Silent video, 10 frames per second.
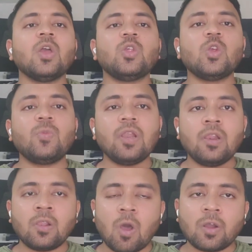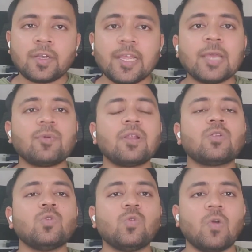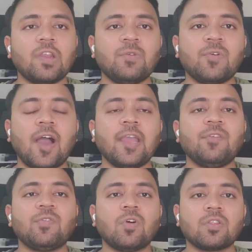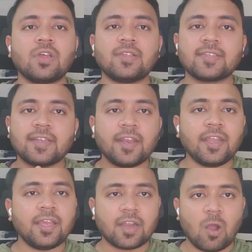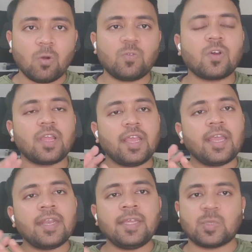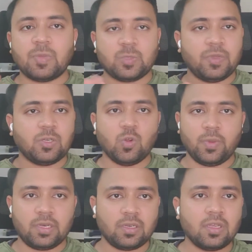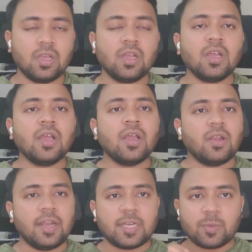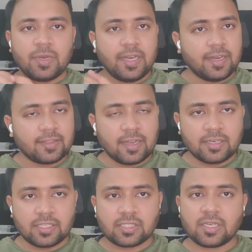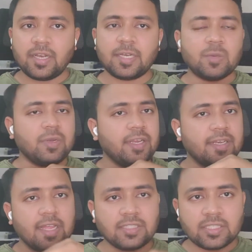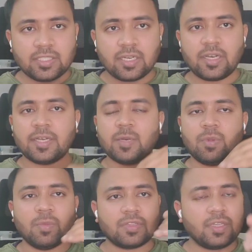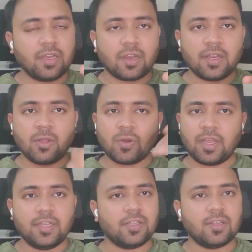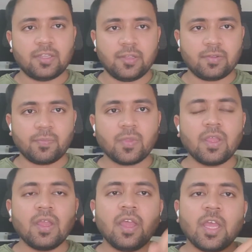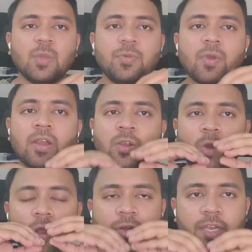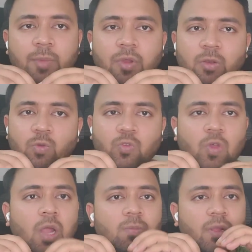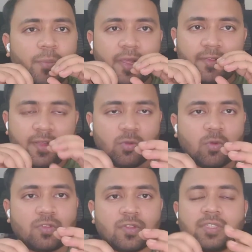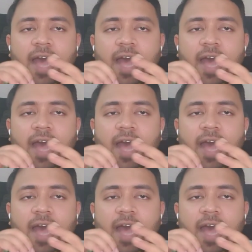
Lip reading: you will not able to qualify for the screening round for any specific domain. Let it be data scientist, let it be data engineer, let it be machine learning or any other things. If you are not able to solve the basic questions